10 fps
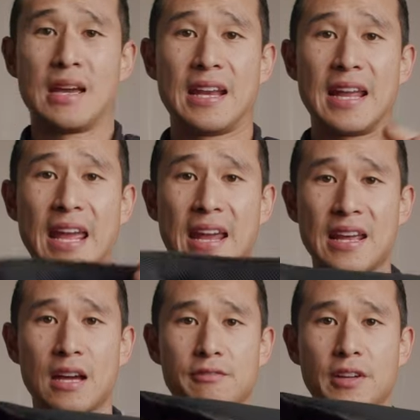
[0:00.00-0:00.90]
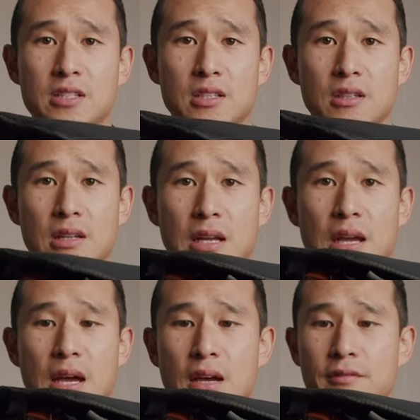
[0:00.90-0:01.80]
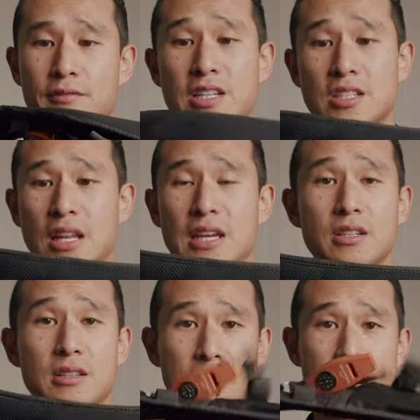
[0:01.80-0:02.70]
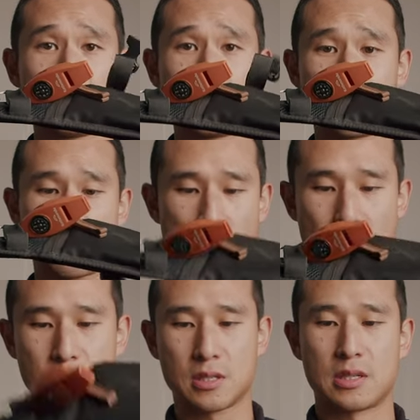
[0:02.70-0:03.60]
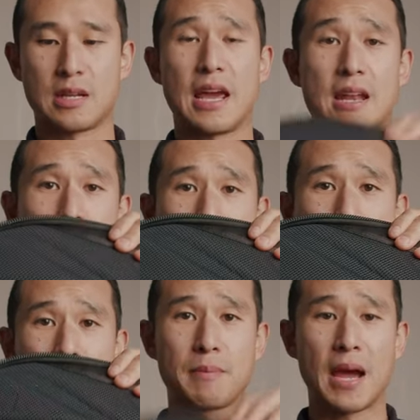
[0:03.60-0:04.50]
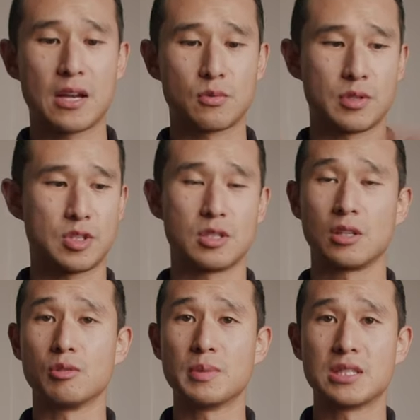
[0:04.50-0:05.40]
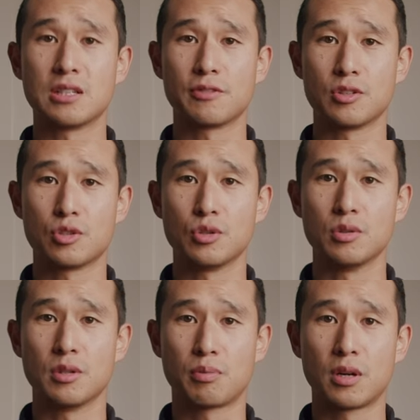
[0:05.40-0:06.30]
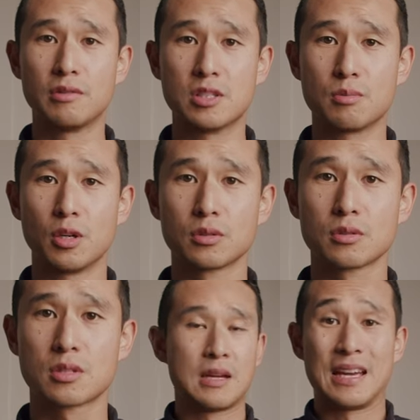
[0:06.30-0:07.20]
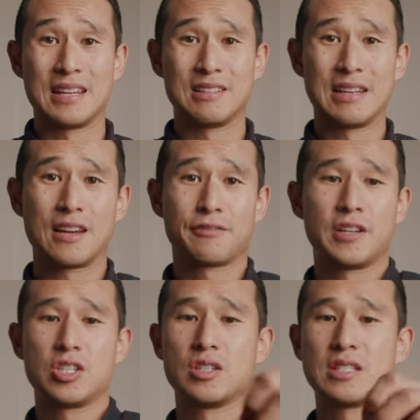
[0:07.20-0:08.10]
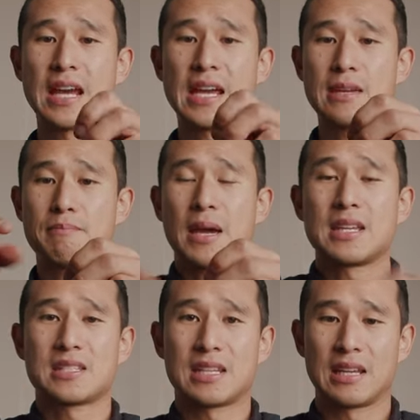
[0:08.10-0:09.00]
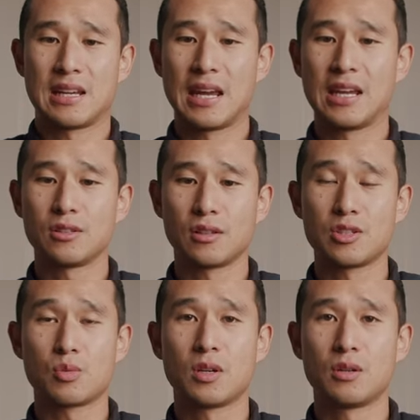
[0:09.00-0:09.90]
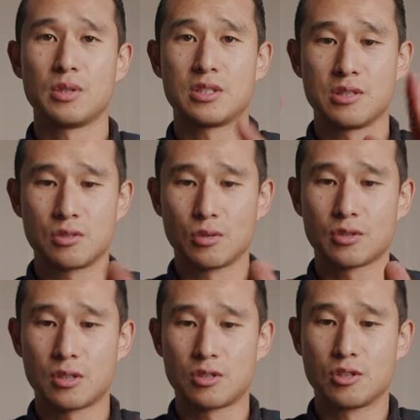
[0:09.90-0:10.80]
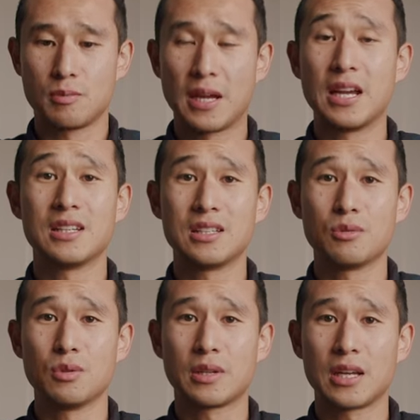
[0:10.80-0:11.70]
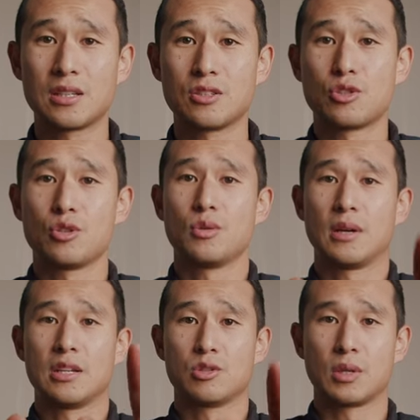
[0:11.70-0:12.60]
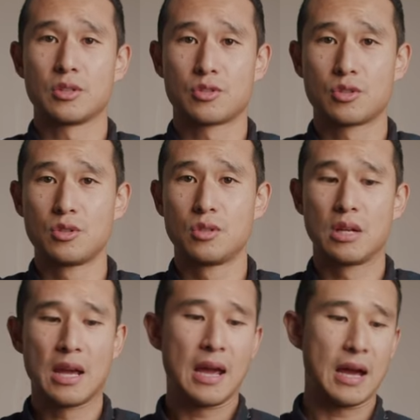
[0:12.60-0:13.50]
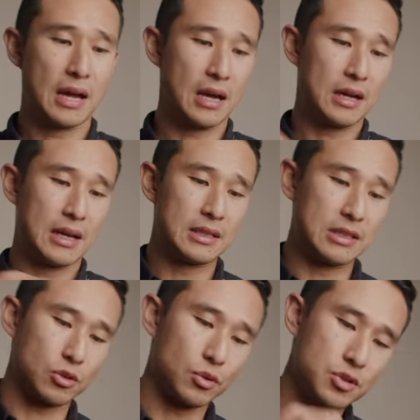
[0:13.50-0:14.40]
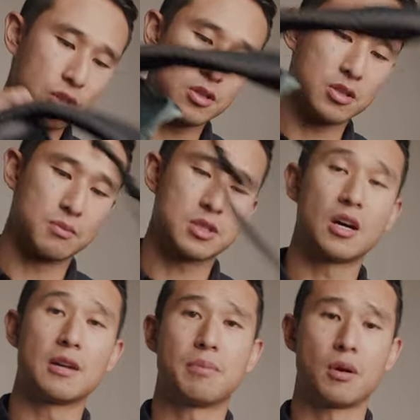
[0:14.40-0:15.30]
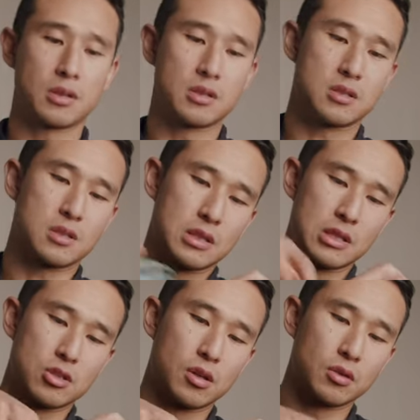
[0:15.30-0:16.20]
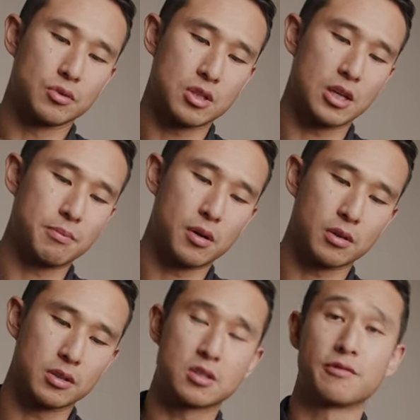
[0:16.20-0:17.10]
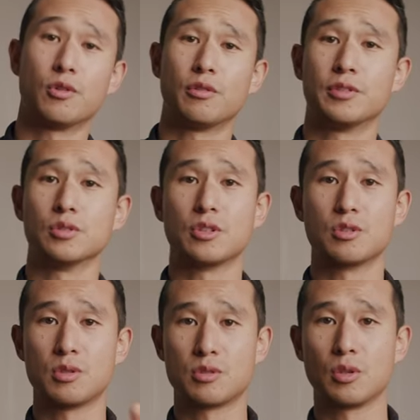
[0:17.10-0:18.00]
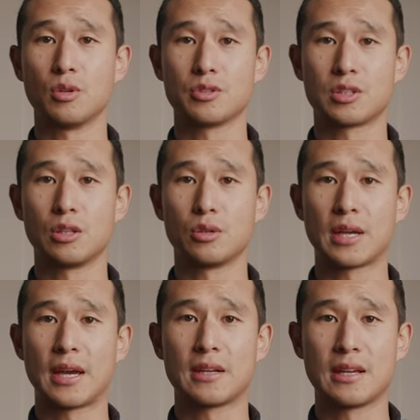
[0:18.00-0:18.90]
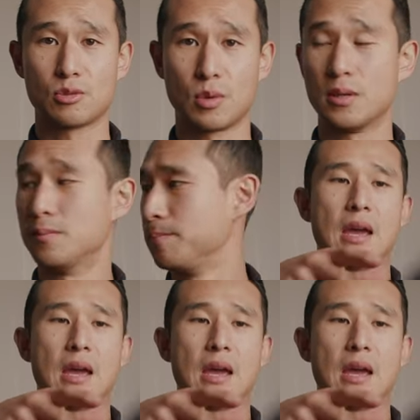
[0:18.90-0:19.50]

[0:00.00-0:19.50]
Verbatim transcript: An aired out vented, uh, ventilated straps and a back pad, which is a little bit different to the previous models. It now features a base handle as well, which is also super handy that we'll get into as well soon. Uh, and there's also some side pockets, internal side pockets for filters, which we'll also look at as well.